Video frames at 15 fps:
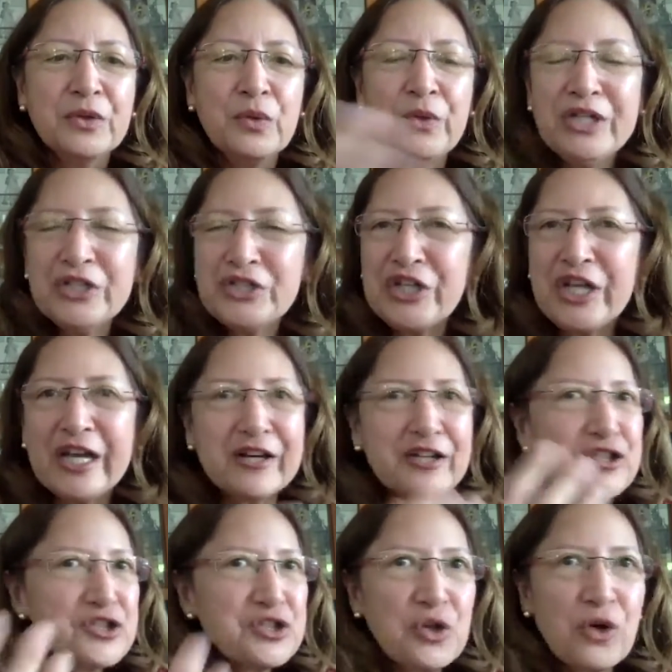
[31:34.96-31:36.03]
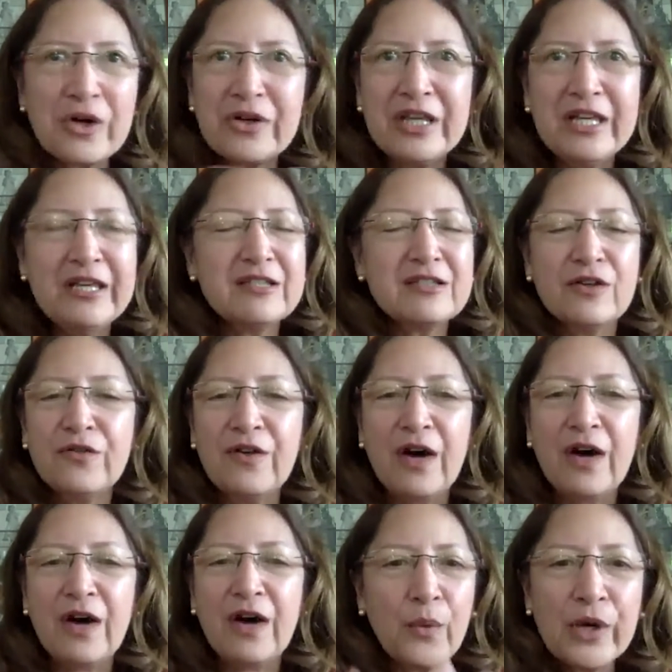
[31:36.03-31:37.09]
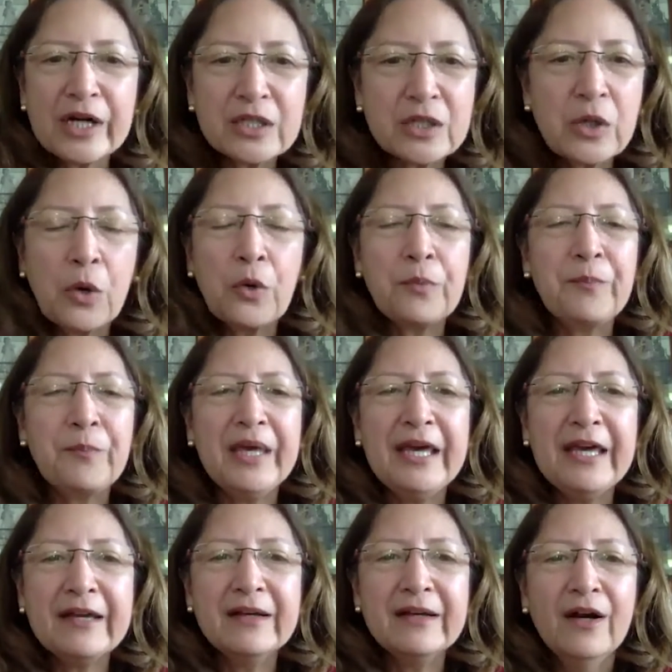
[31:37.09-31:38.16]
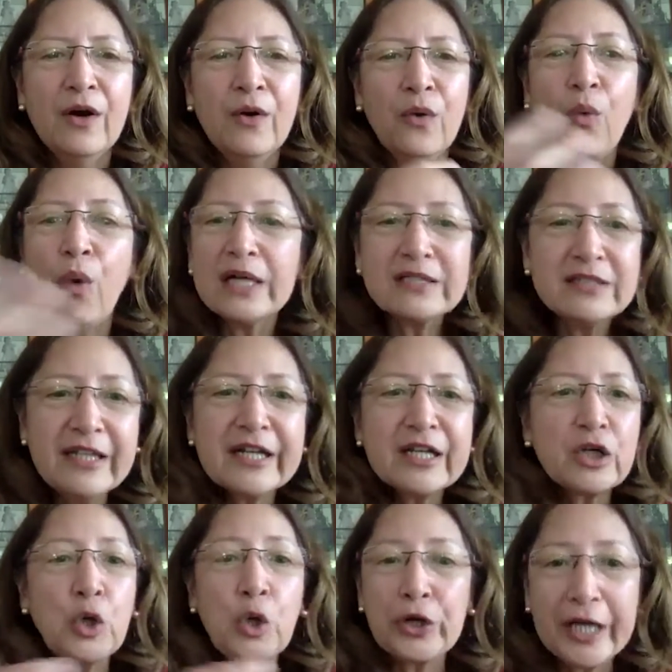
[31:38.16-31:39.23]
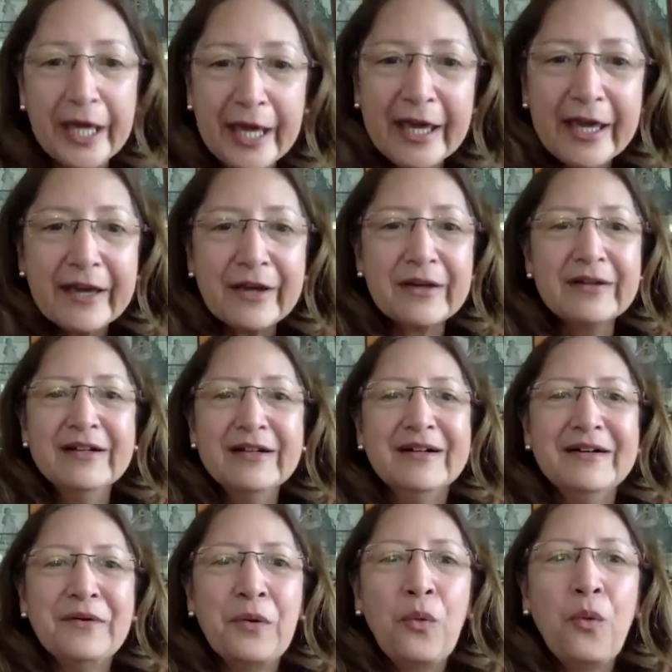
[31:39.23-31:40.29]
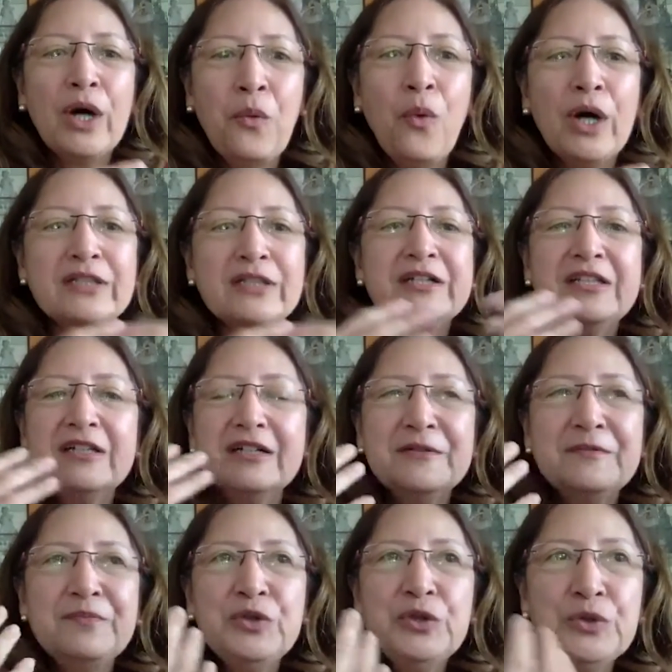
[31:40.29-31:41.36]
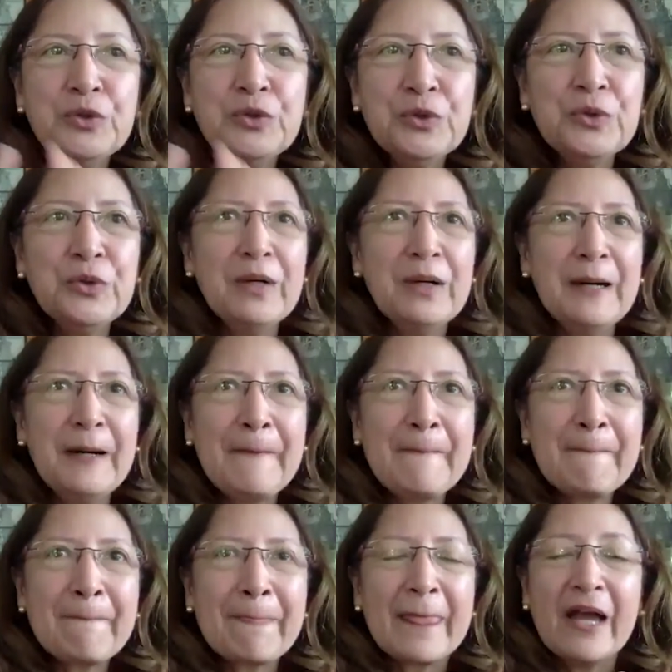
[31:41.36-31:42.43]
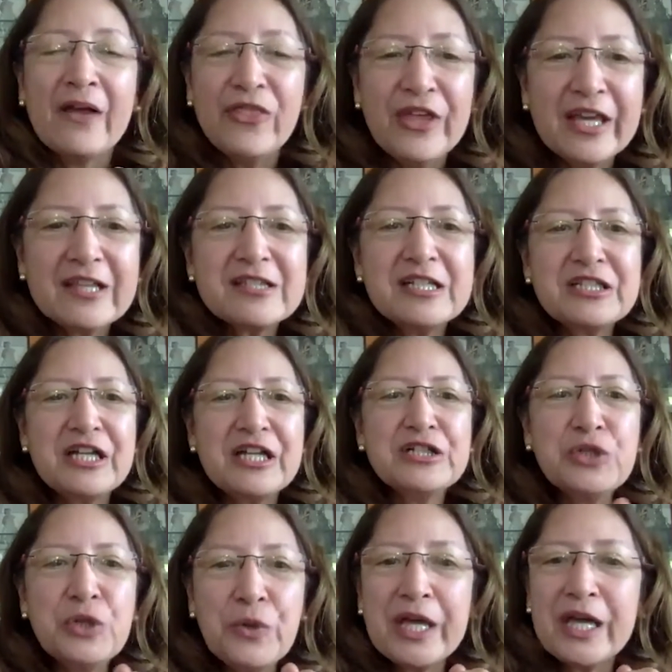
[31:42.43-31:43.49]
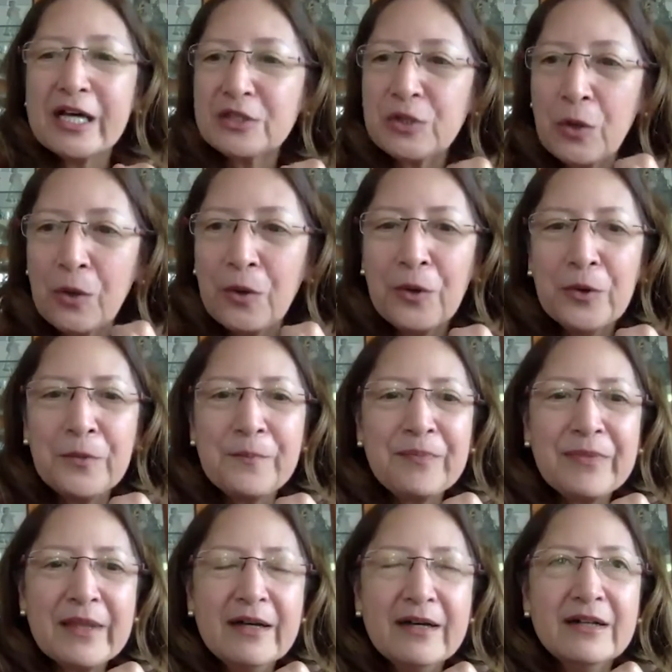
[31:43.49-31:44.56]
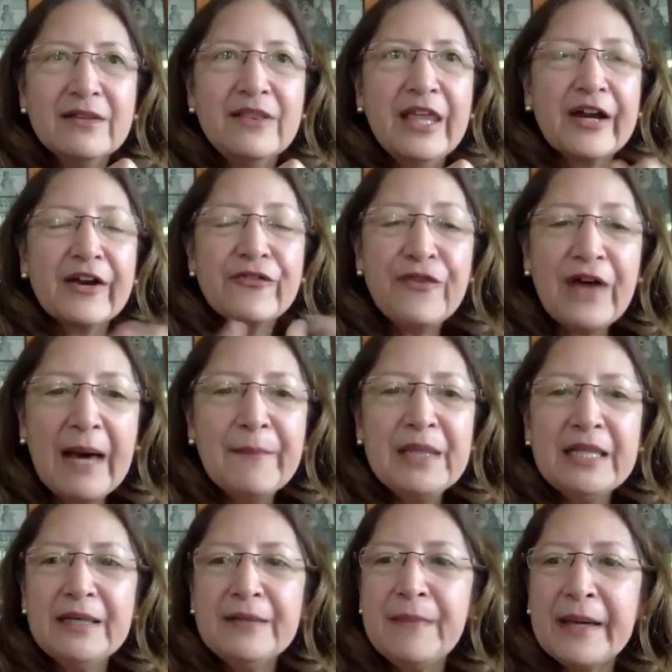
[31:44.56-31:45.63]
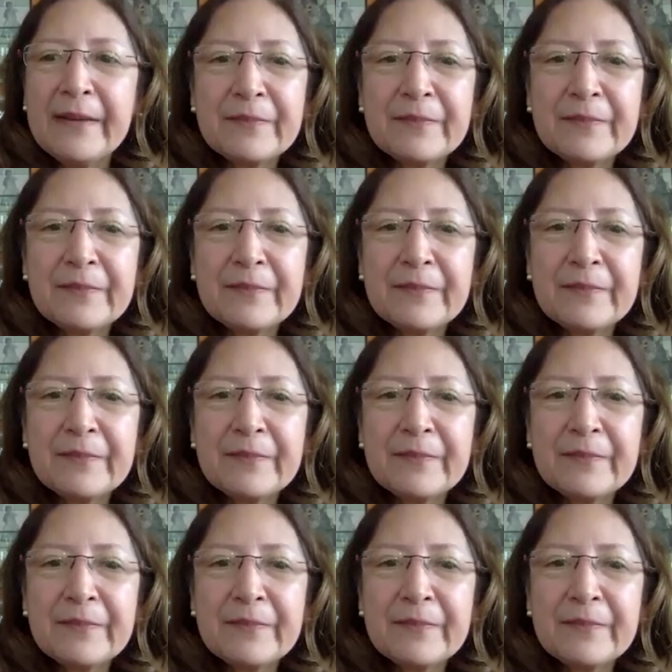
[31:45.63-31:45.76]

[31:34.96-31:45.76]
We share stories of how we're coping, what they're cooking, what are the new things that they're doing at home, their family